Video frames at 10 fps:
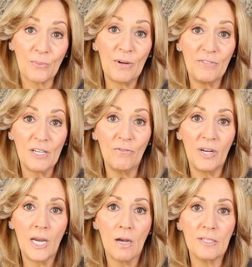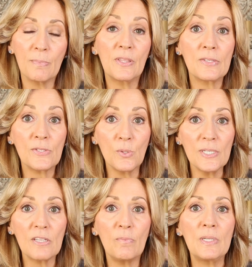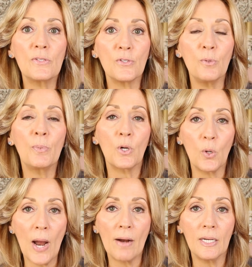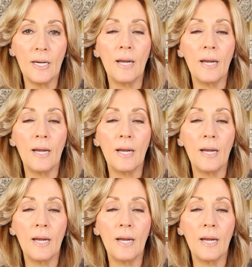thrifting videos, but the stores have been super crowded